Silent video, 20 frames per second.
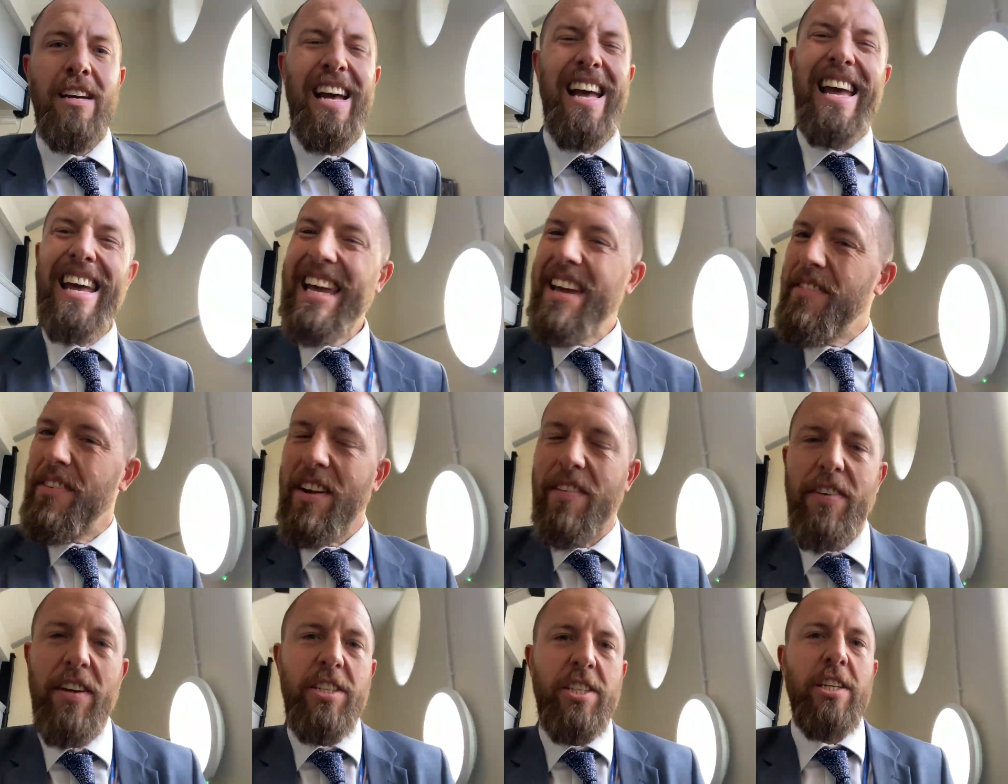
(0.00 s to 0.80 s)
Even
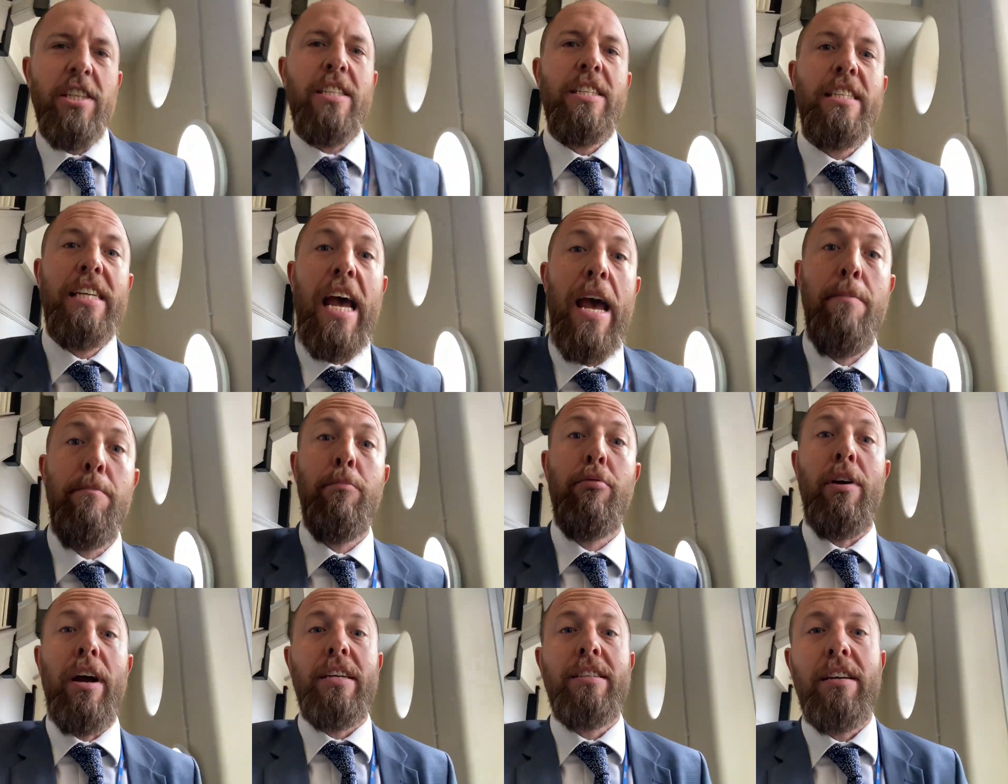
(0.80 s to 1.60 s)
if it's just 10
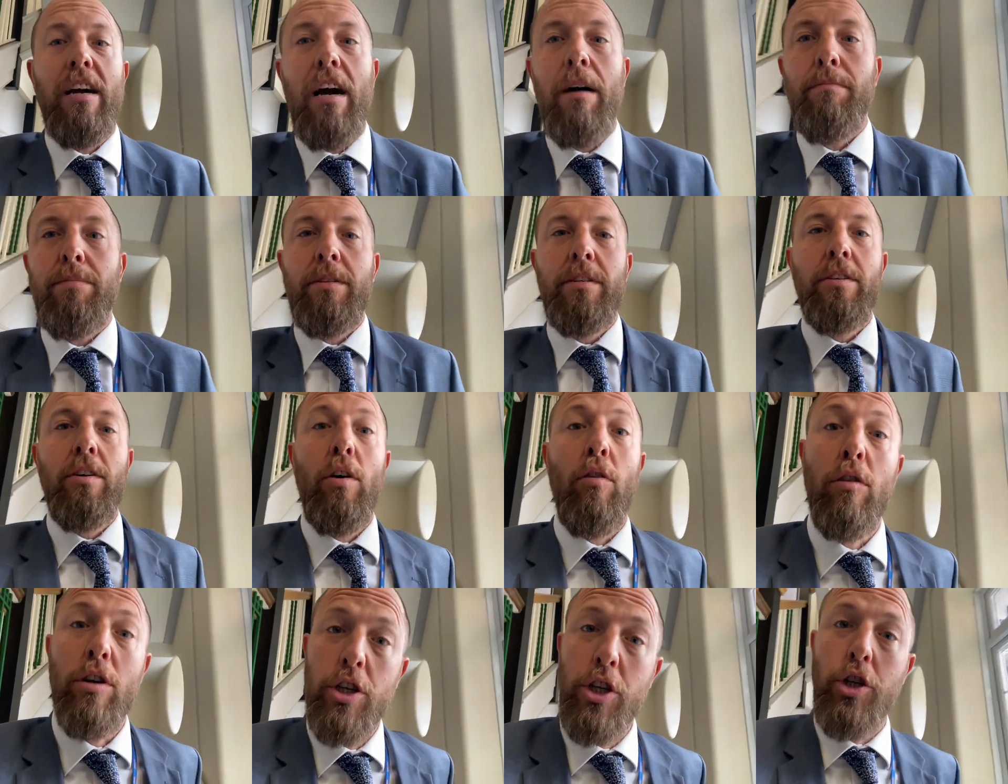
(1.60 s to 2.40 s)
press-ups
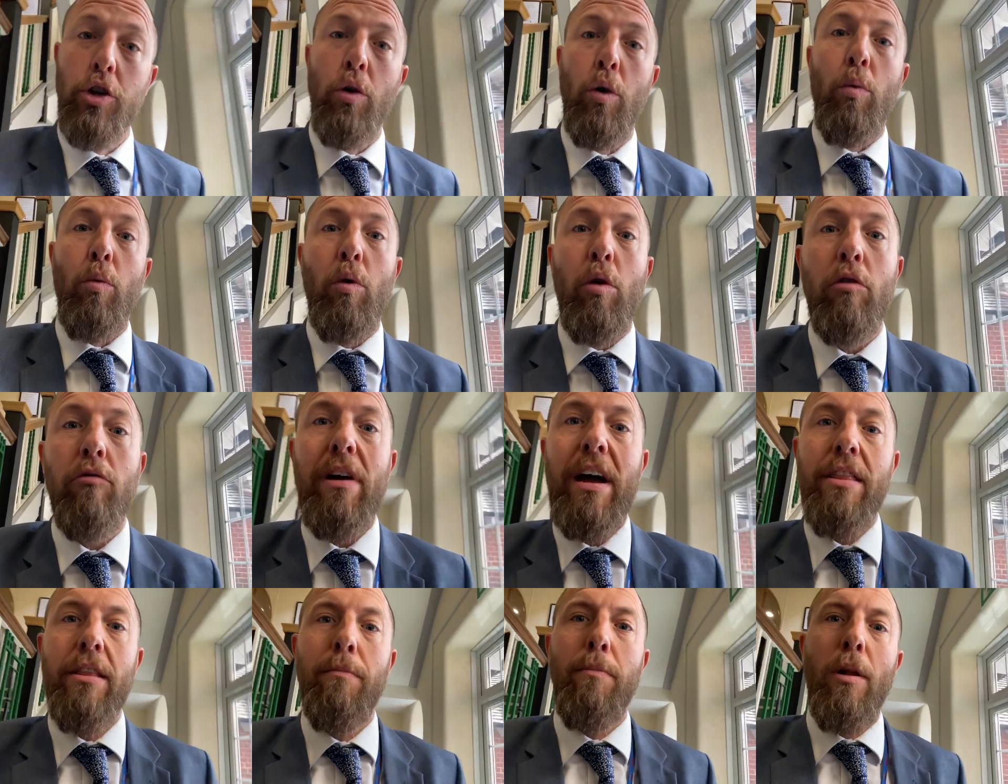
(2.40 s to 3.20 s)
or a short walk
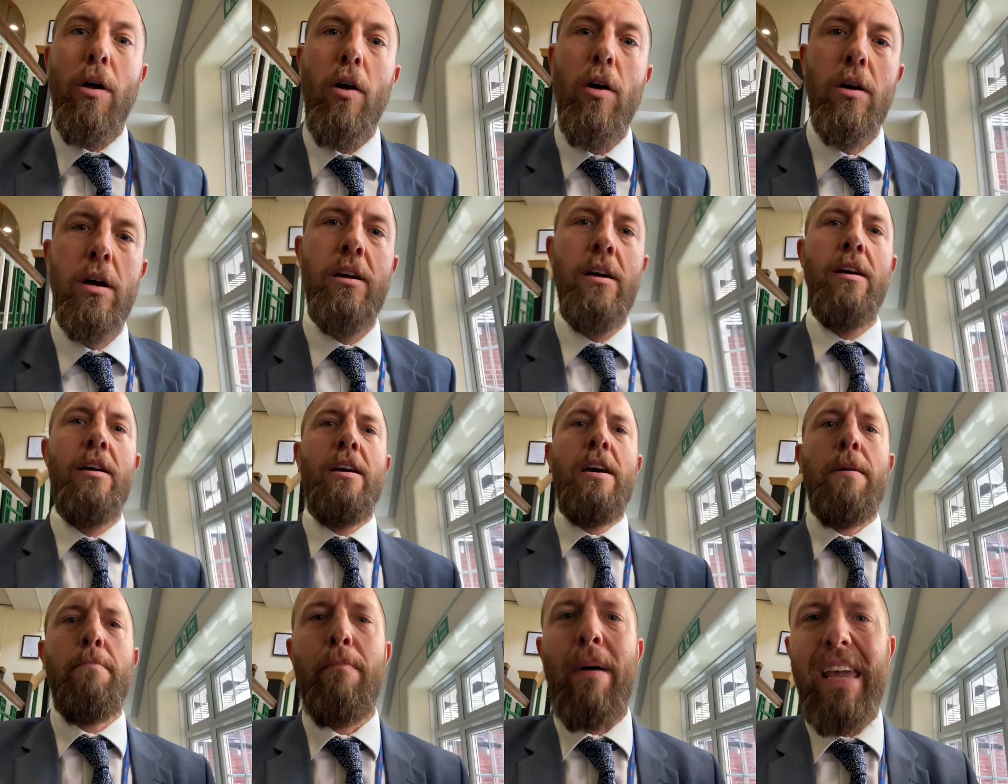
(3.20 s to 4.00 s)
around the block,
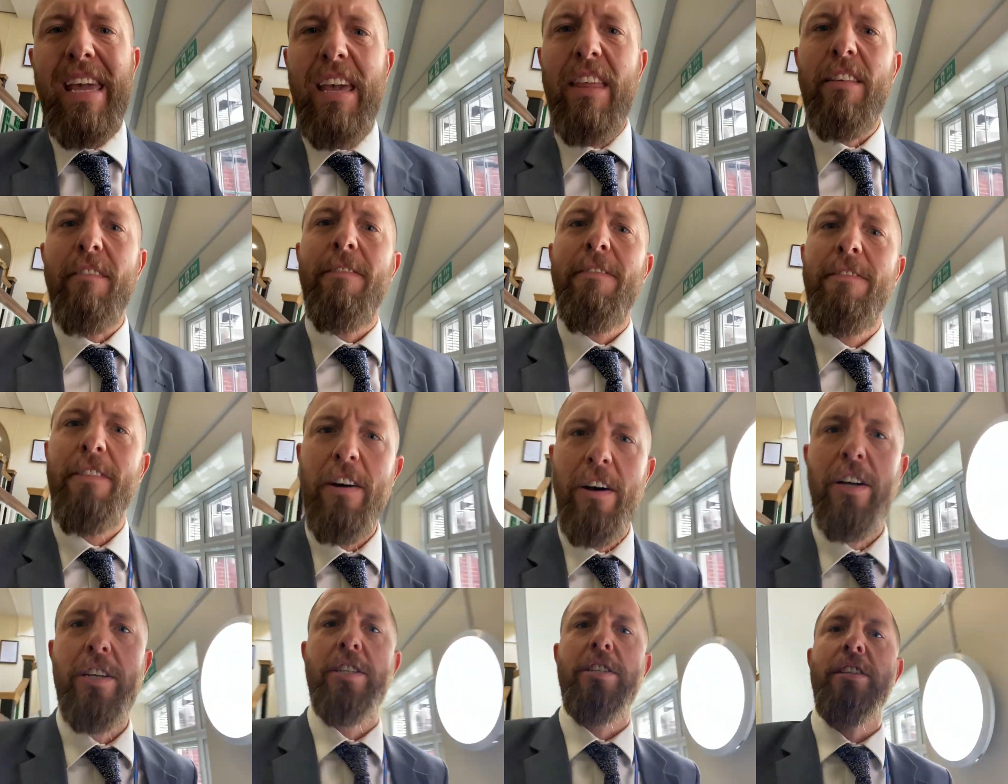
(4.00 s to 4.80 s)
make it the
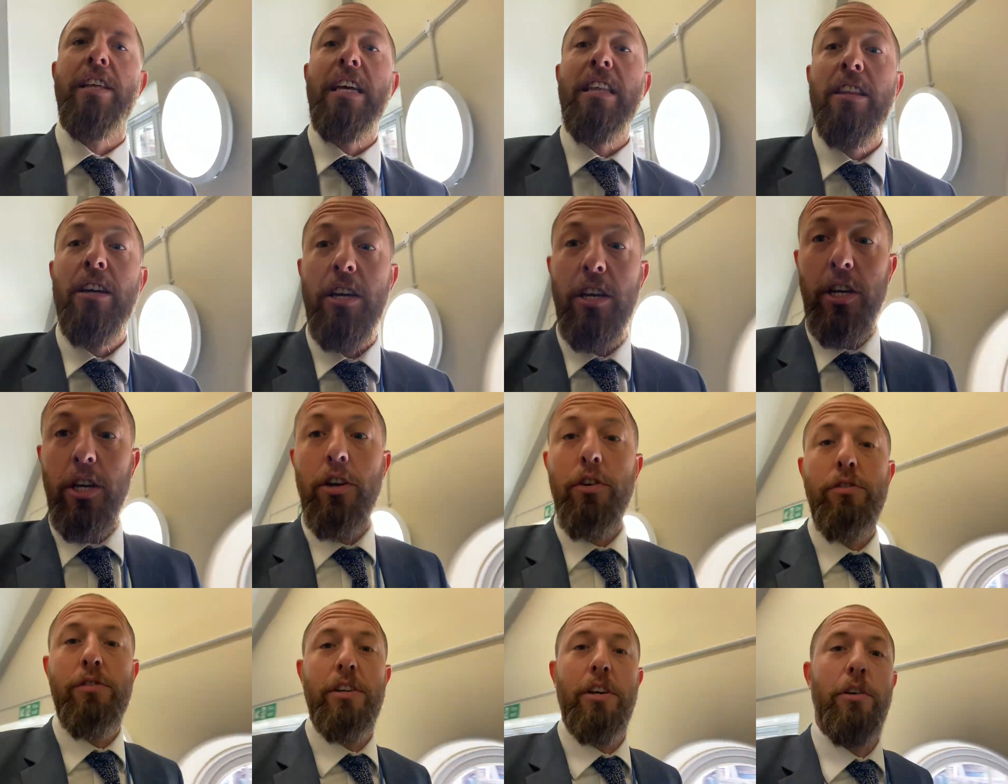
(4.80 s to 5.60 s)
first thing that
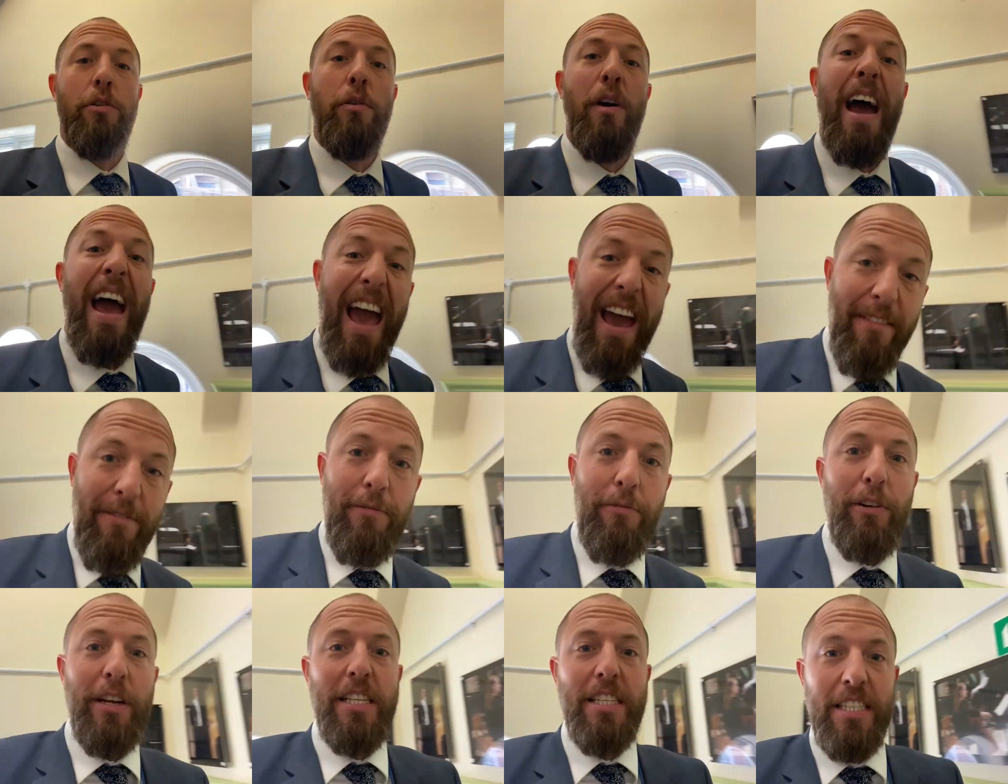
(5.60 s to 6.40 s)
you do
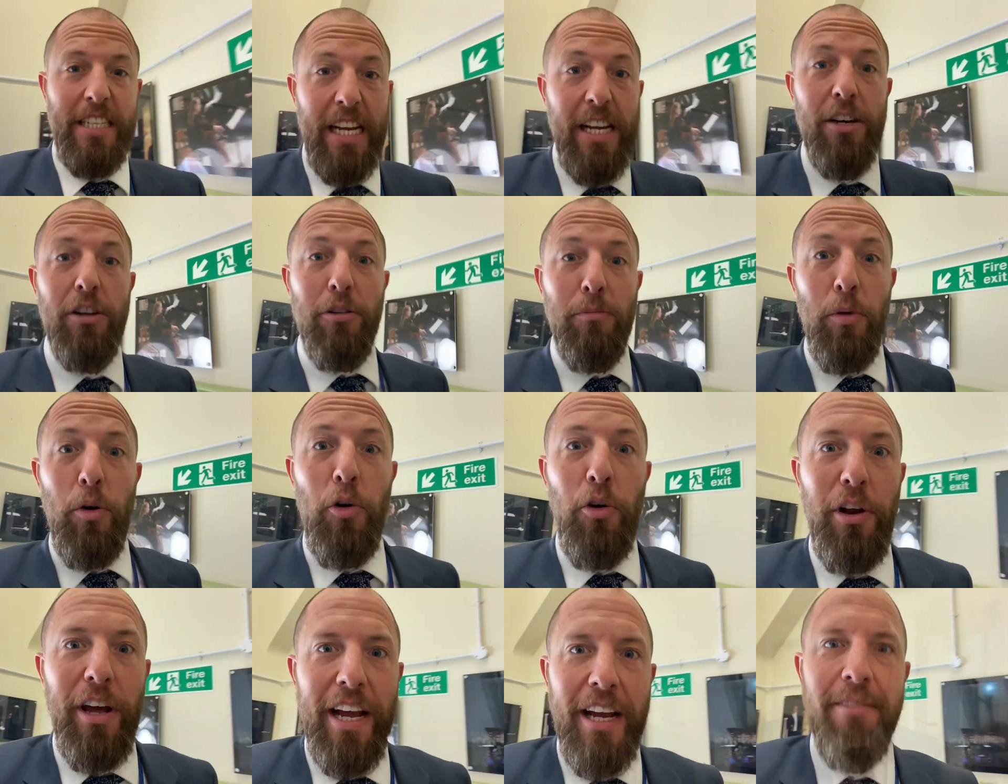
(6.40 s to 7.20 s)
every single
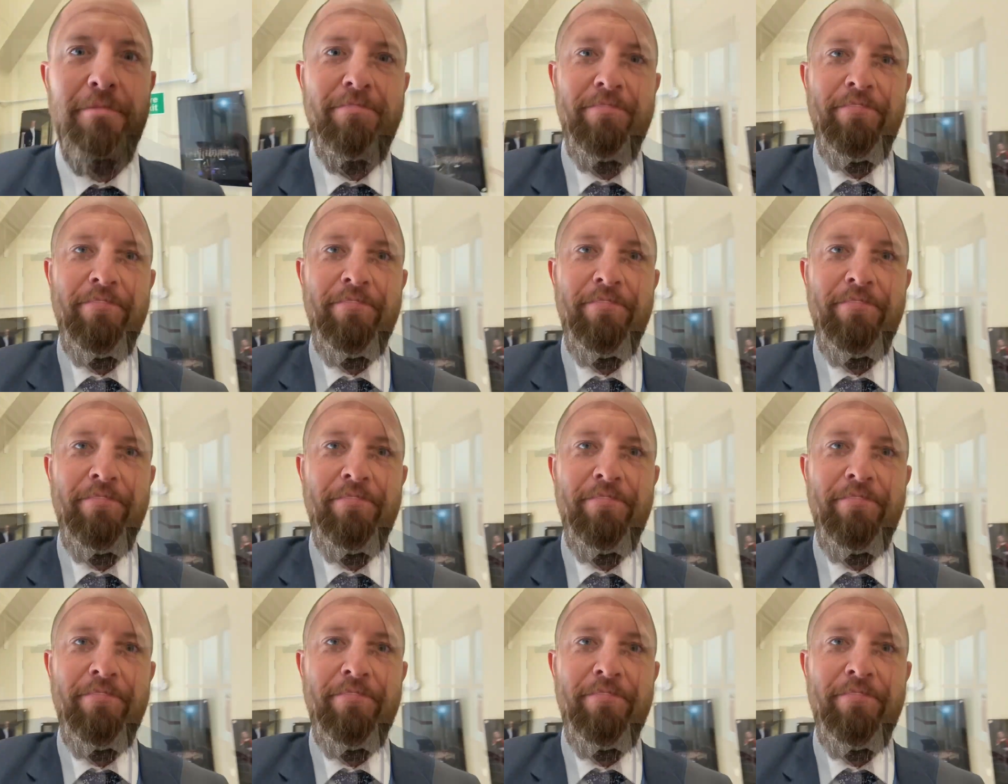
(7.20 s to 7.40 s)
morning.